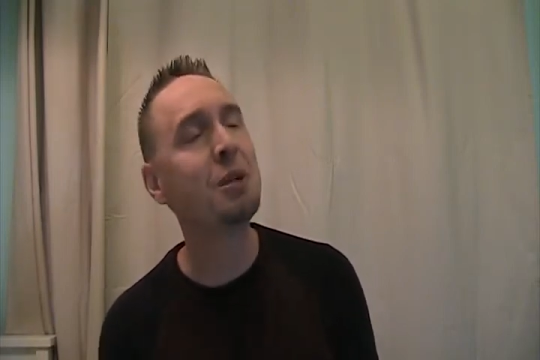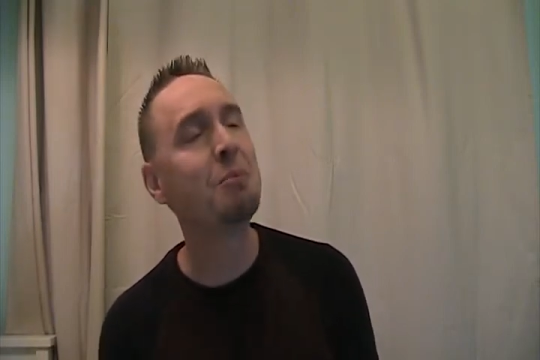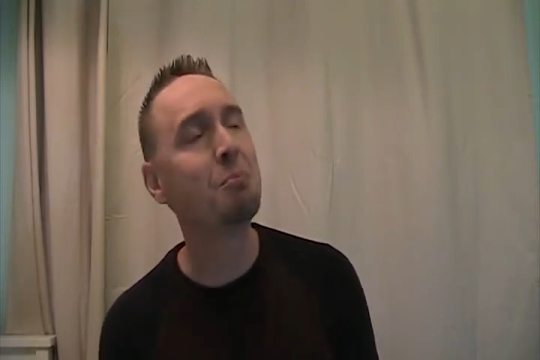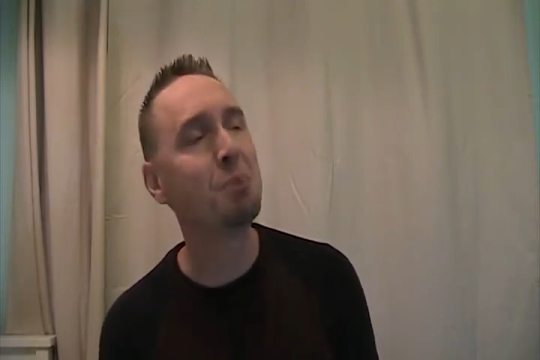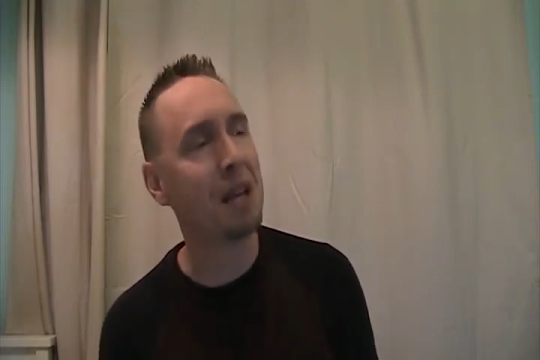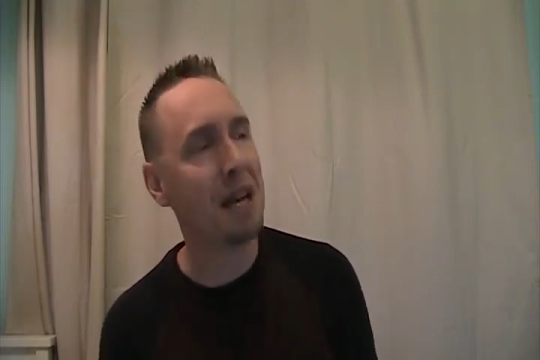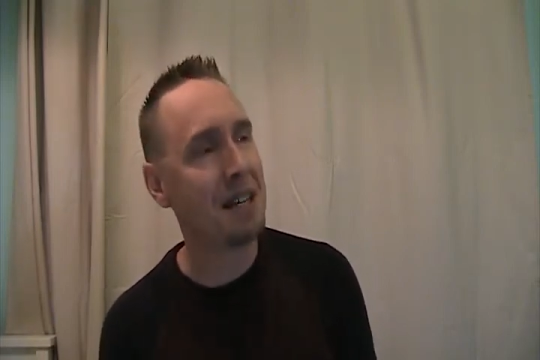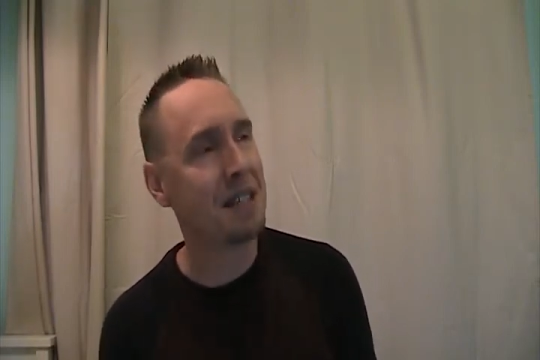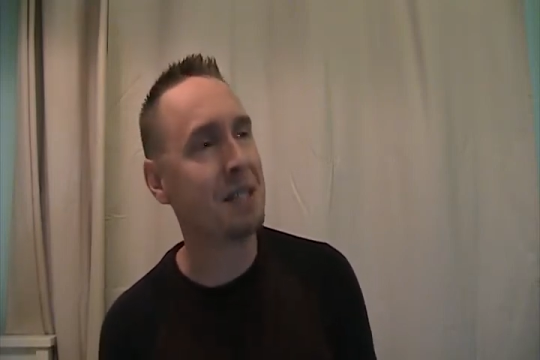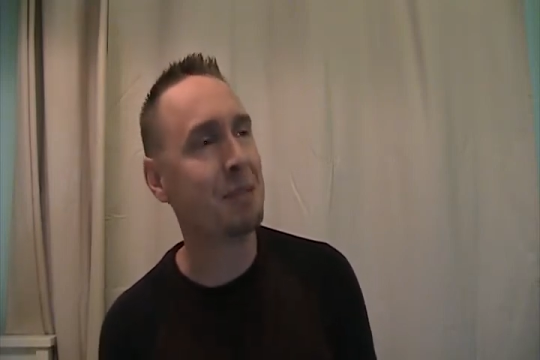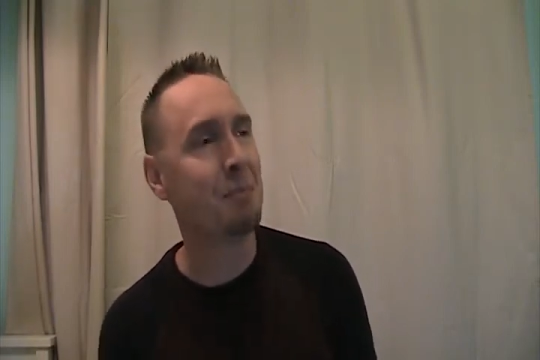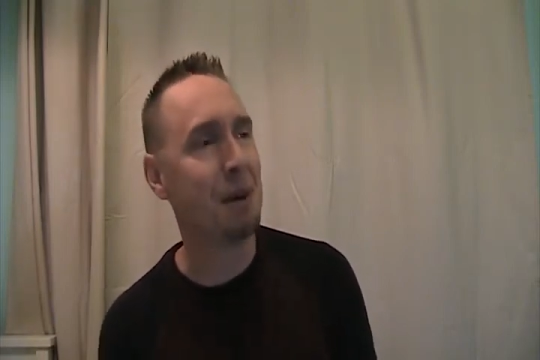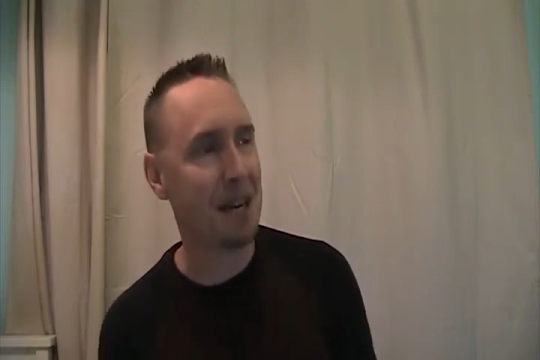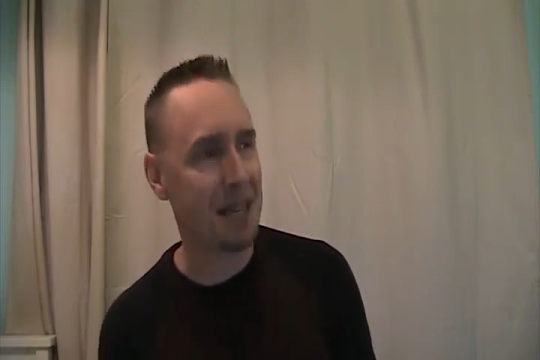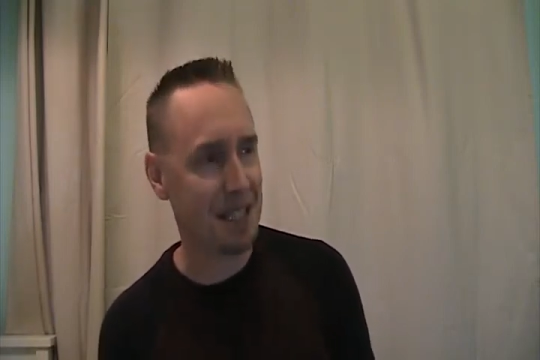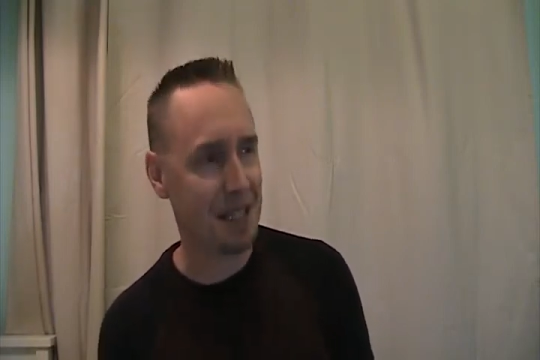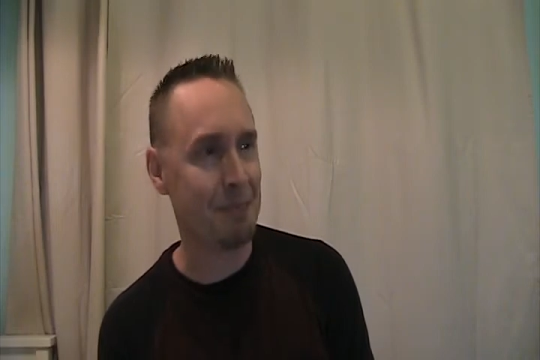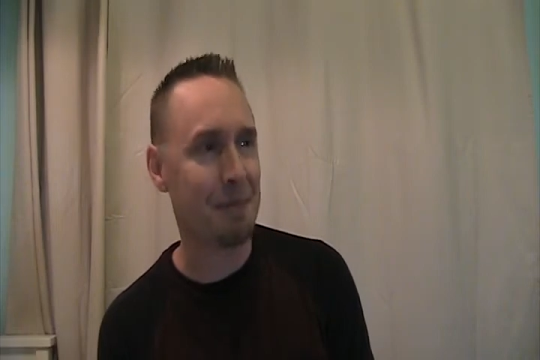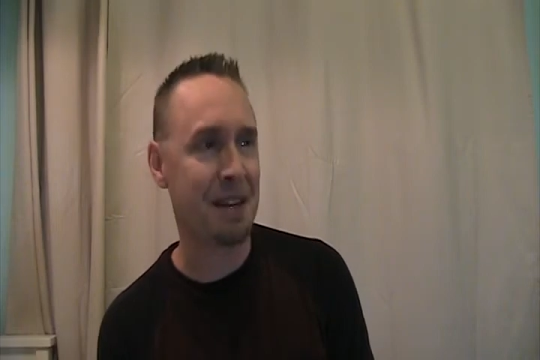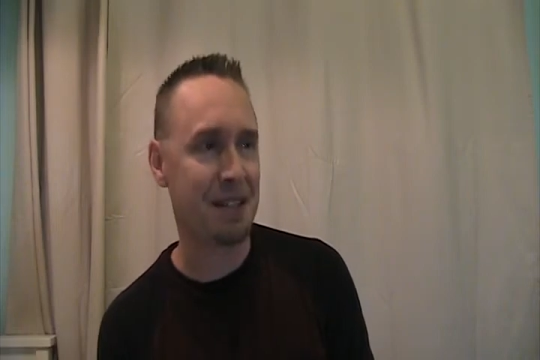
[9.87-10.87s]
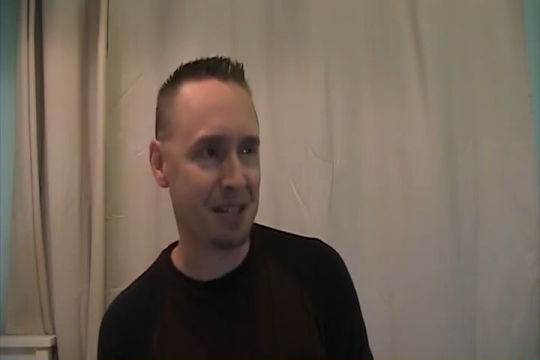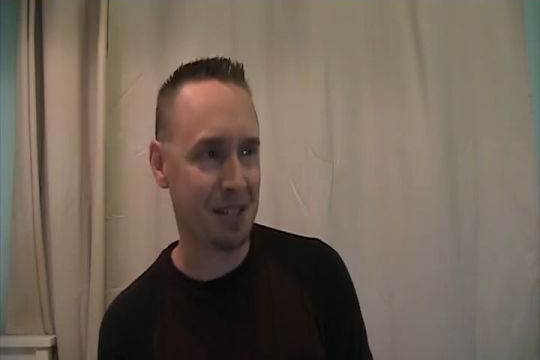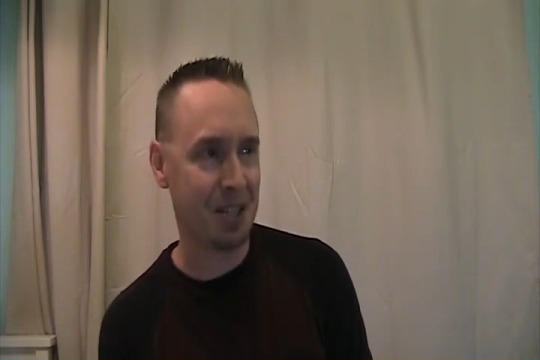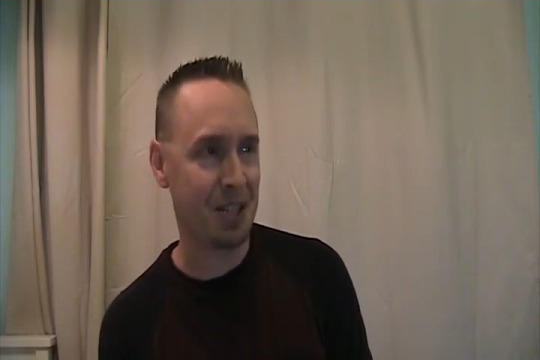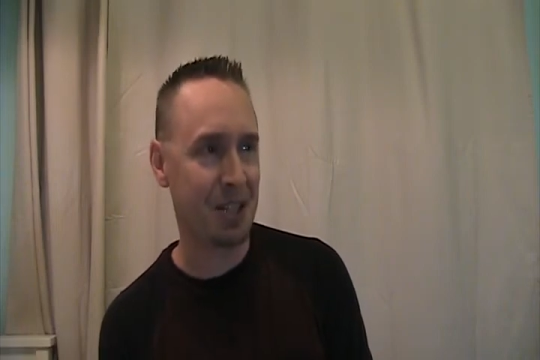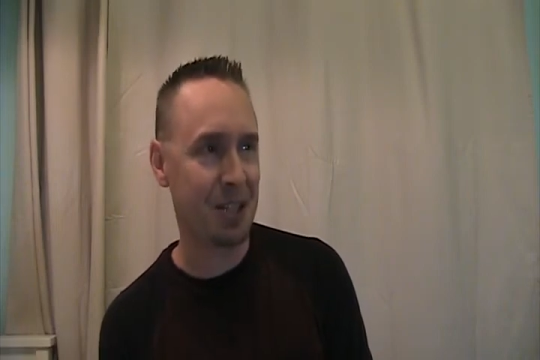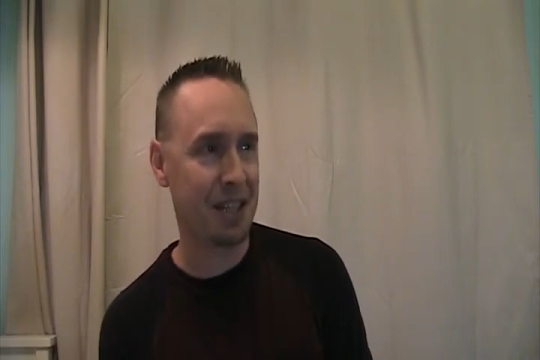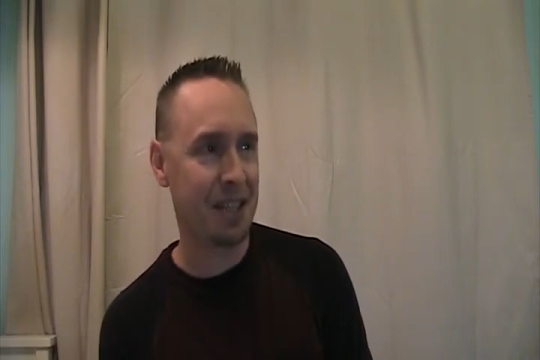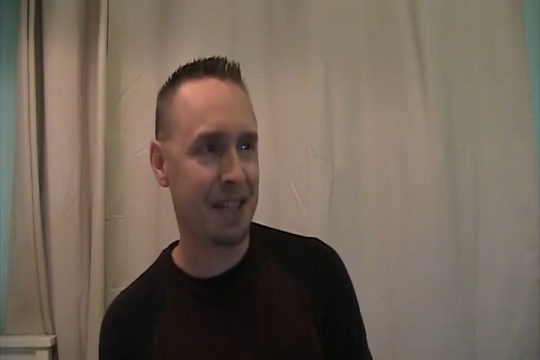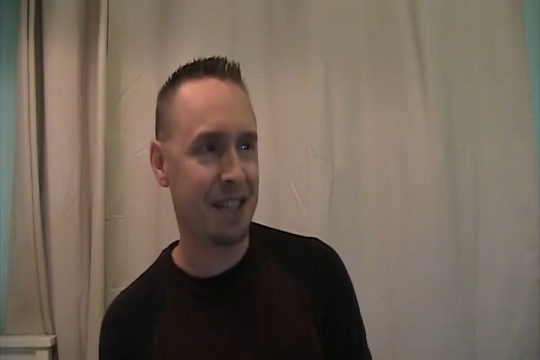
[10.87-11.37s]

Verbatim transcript: blessed by its message.